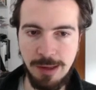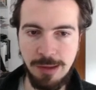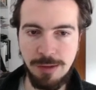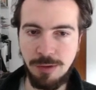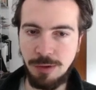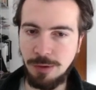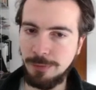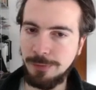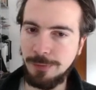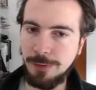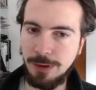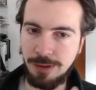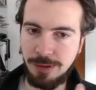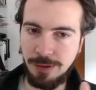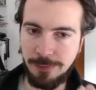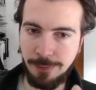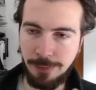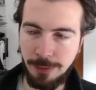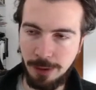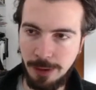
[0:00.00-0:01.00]
So first
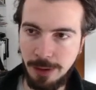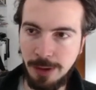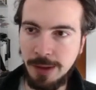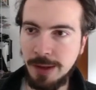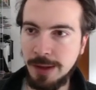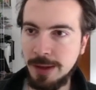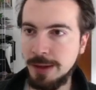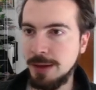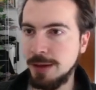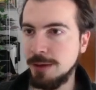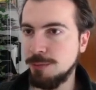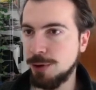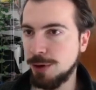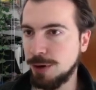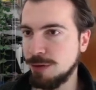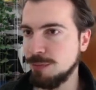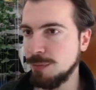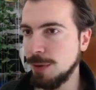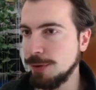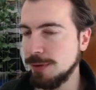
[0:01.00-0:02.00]
of all,
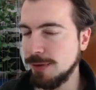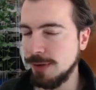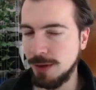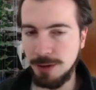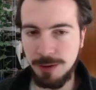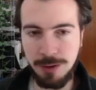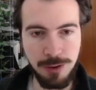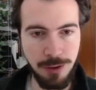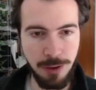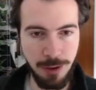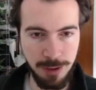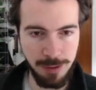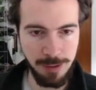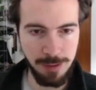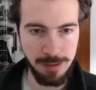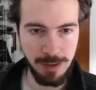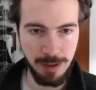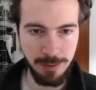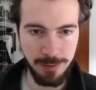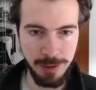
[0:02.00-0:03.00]
works mostly on the
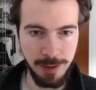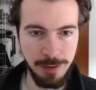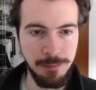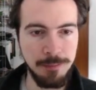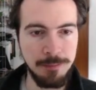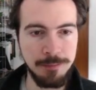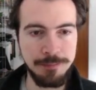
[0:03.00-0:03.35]
coarsest level.